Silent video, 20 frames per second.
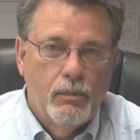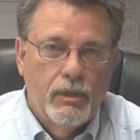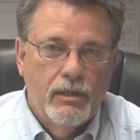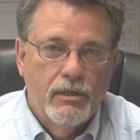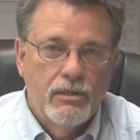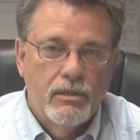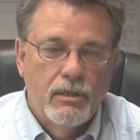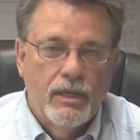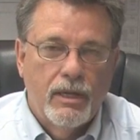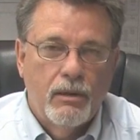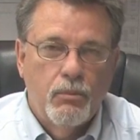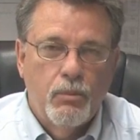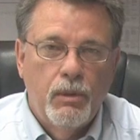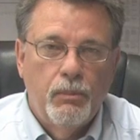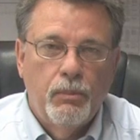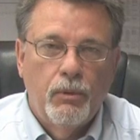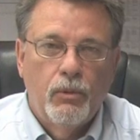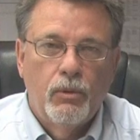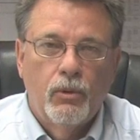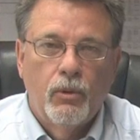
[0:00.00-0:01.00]
because a lot of
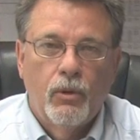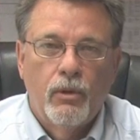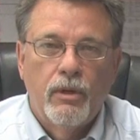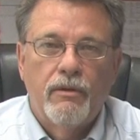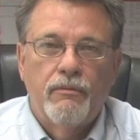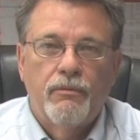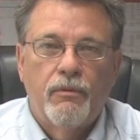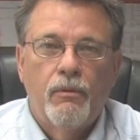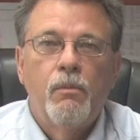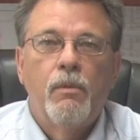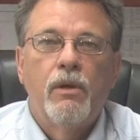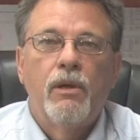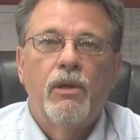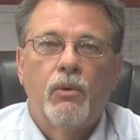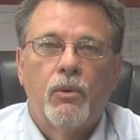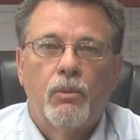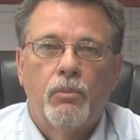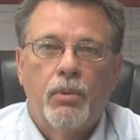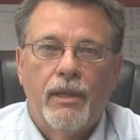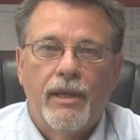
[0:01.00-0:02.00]
people who are not
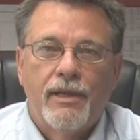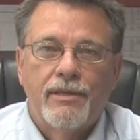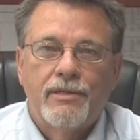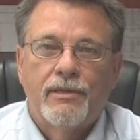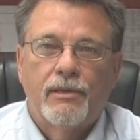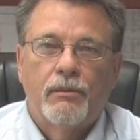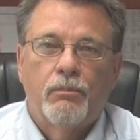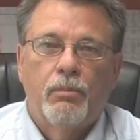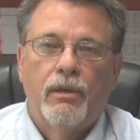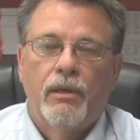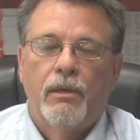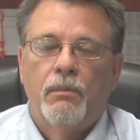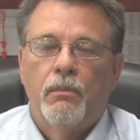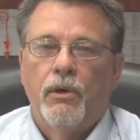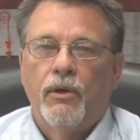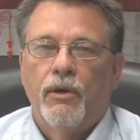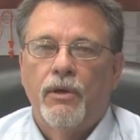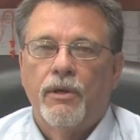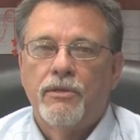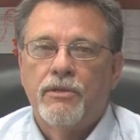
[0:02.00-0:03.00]
familiar with plastic plain
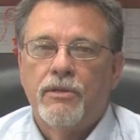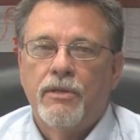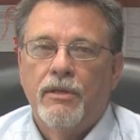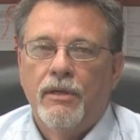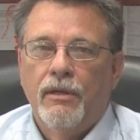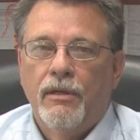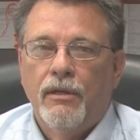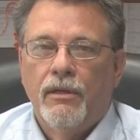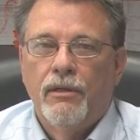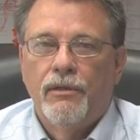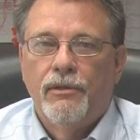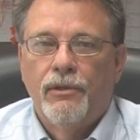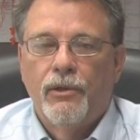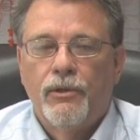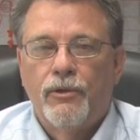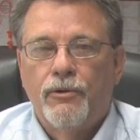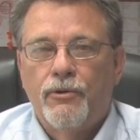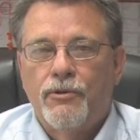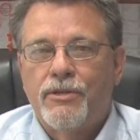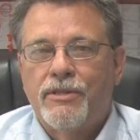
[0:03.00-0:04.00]
bearings
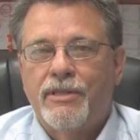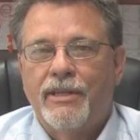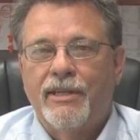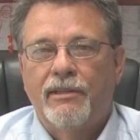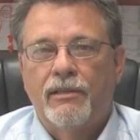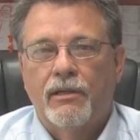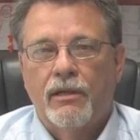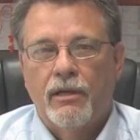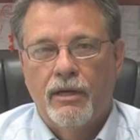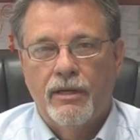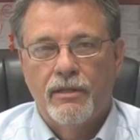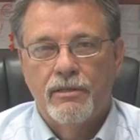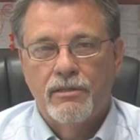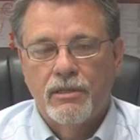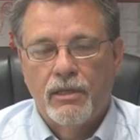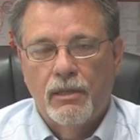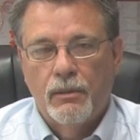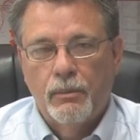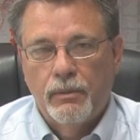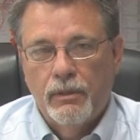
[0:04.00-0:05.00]
don't understand the
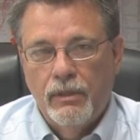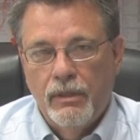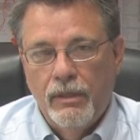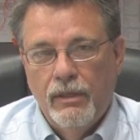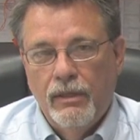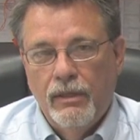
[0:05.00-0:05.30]
concept.